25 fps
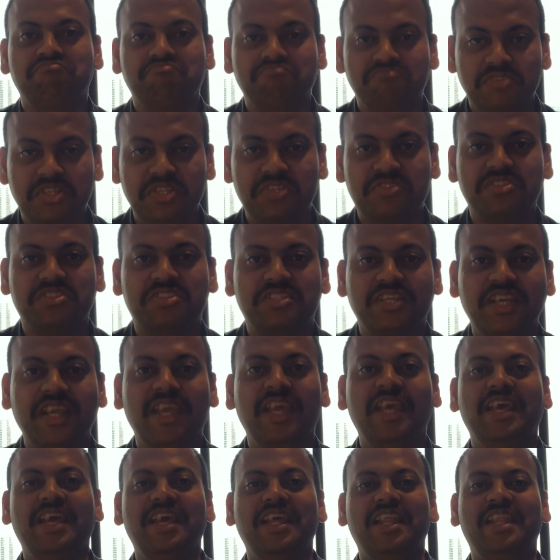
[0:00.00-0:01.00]
Interesting.
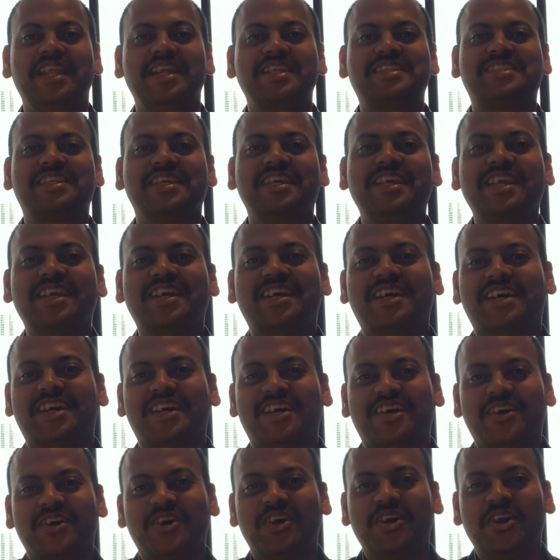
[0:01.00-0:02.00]
Let's see
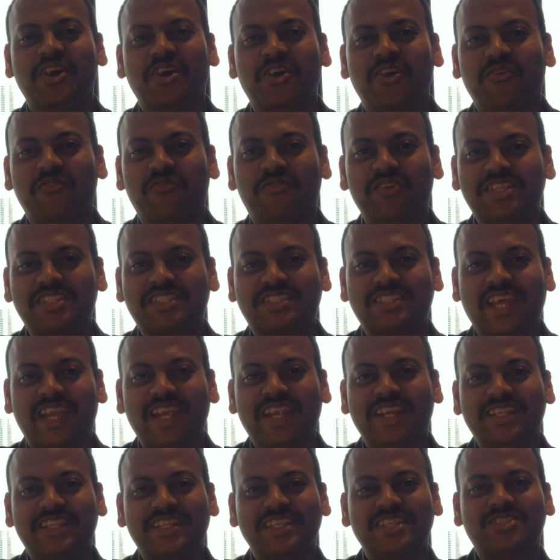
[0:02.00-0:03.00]
which
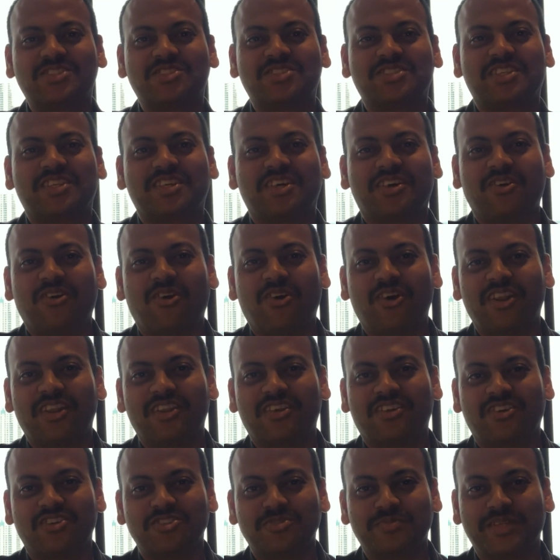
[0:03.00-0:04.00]
side this all
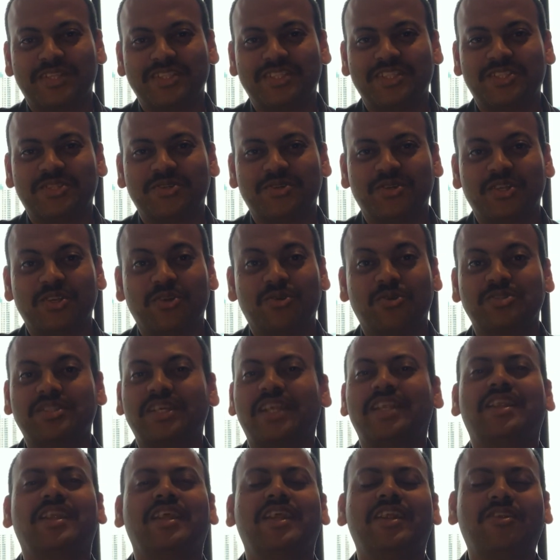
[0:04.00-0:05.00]
conspiracy theory goes,
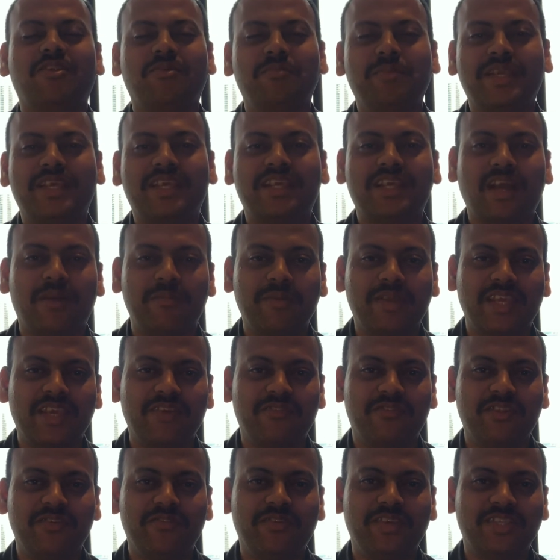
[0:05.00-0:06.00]
and it will be coming
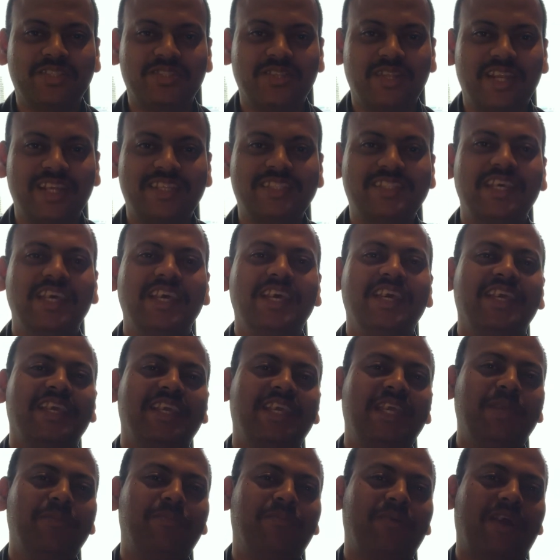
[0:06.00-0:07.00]
every week, so let's
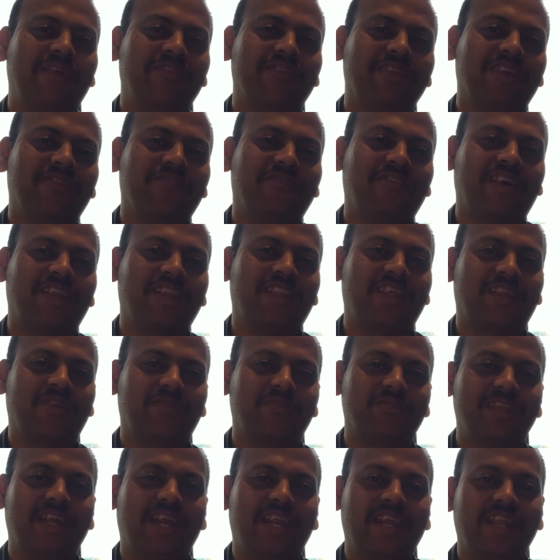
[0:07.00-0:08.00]
keep having a fun
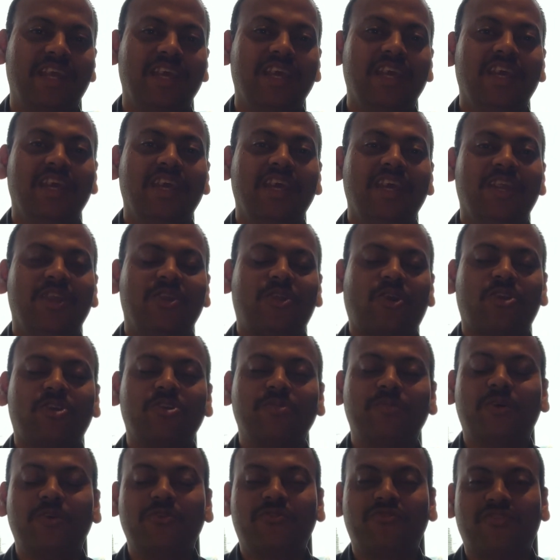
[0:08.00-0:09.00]
around that. Talking
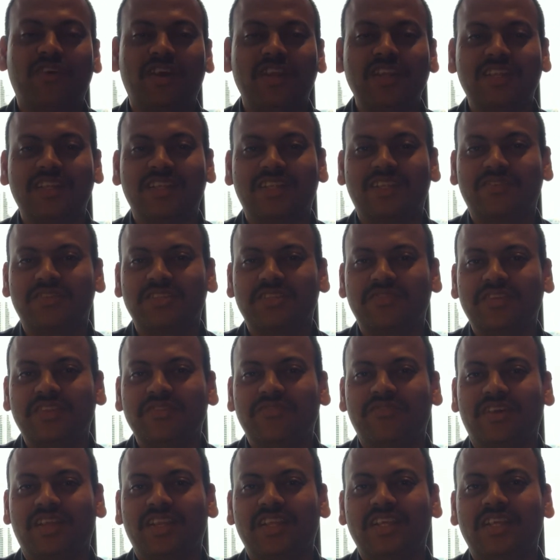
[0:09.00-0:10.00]
about fun, there was a very
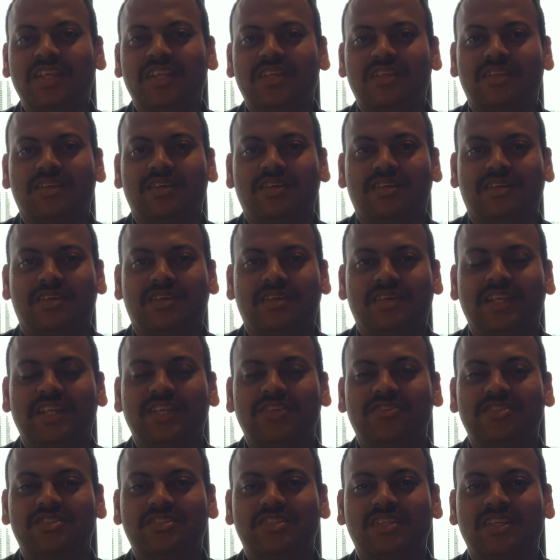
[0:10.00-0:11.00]
funny and
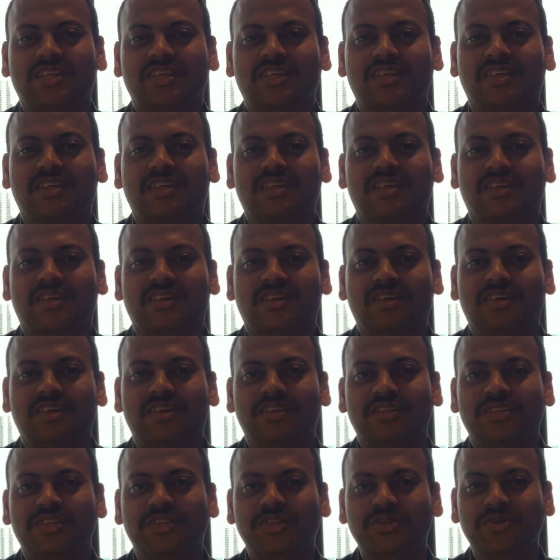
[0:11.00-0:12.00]
interesting
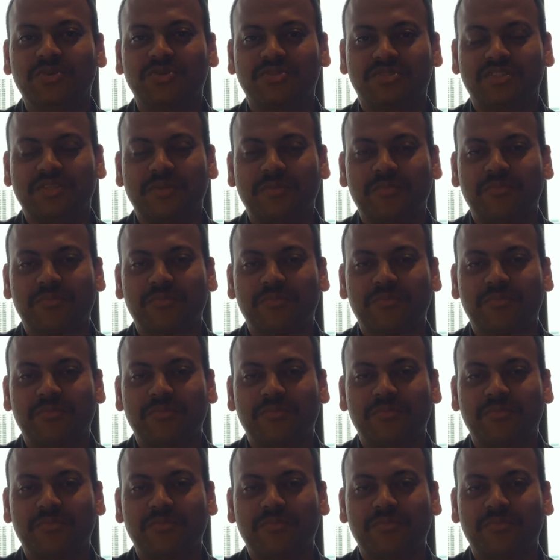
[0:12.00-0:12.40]
news.